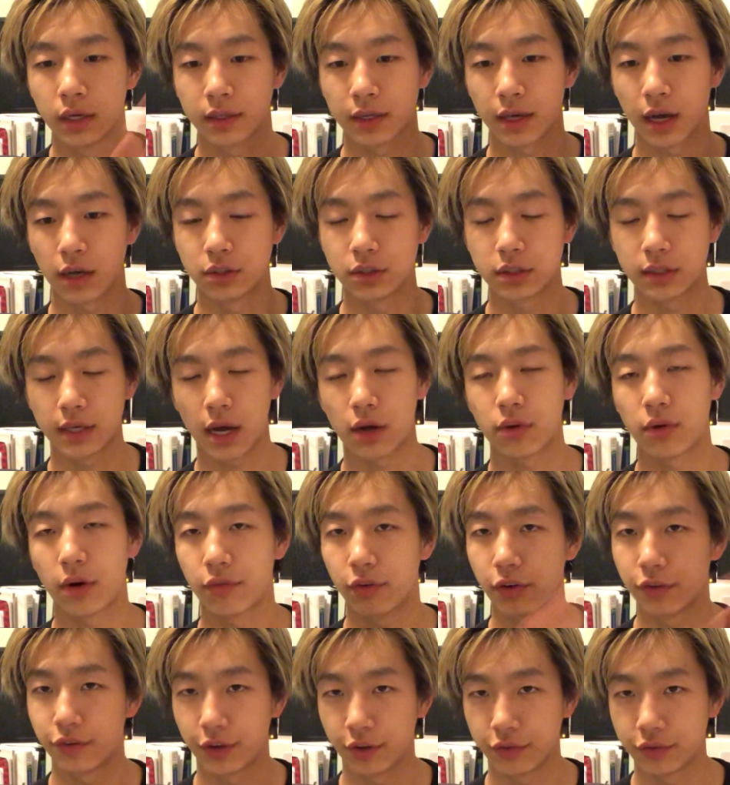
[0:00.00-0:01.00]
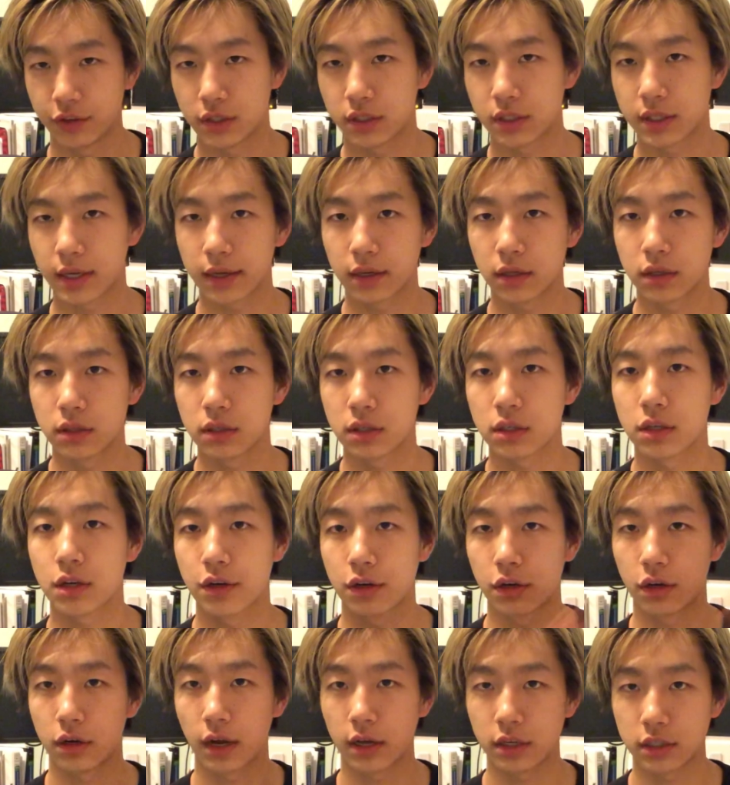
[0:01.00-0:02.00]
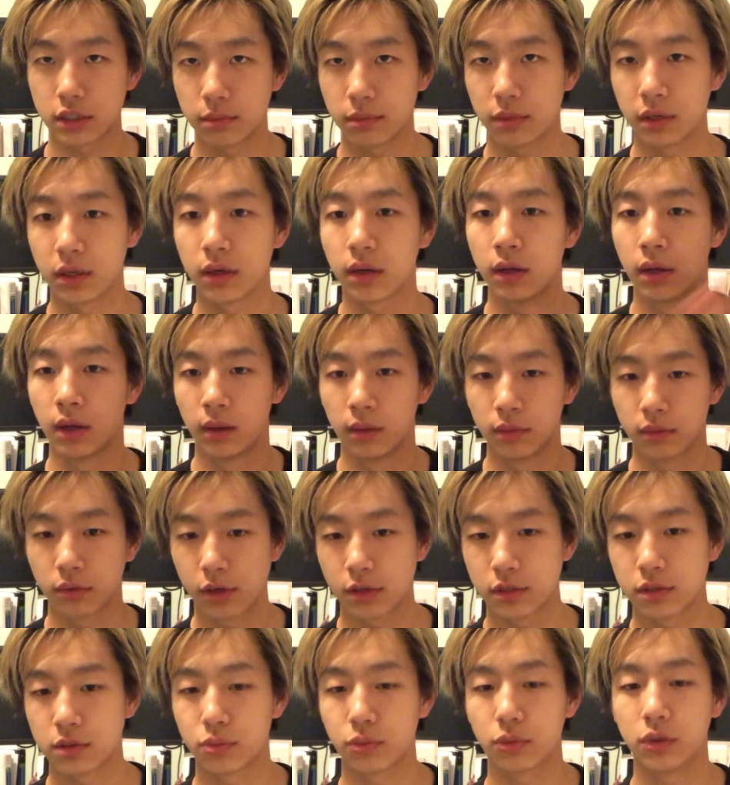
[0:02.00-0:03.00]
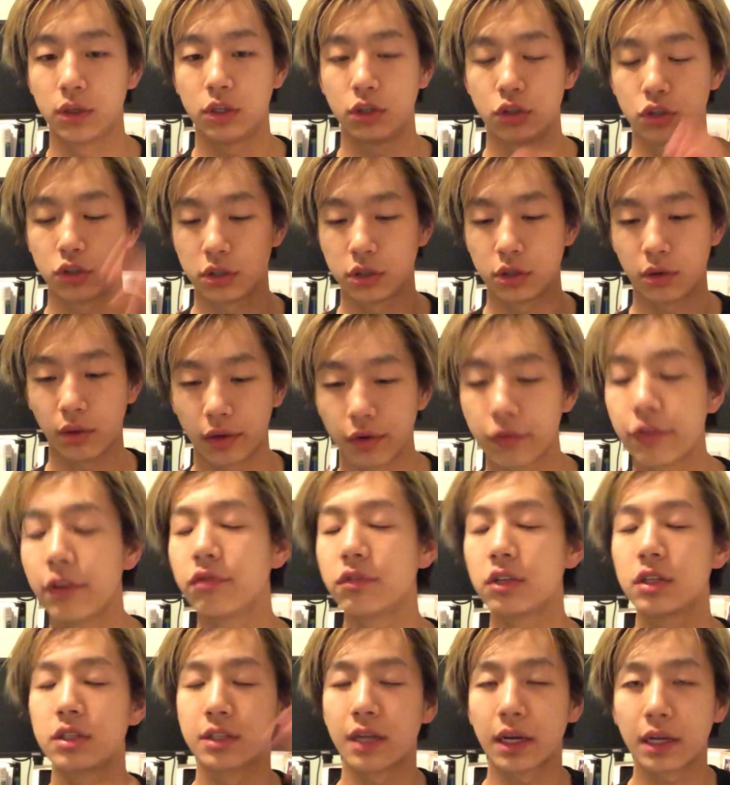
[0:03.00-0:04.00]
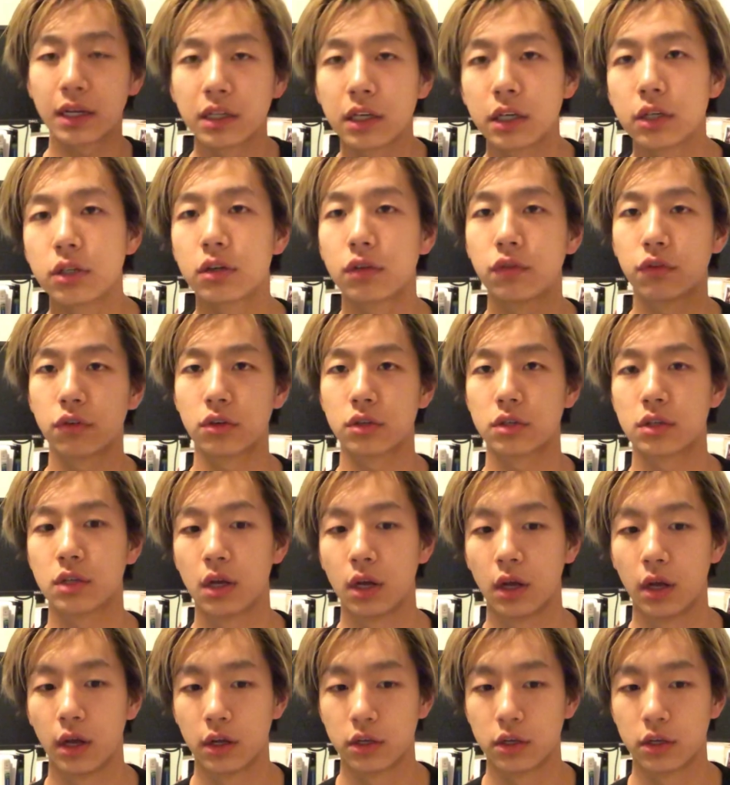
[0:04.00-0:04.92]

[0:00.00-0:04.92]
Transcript: counting down every 15 seconds is a good estimate, because we usually do like 15-second intervals.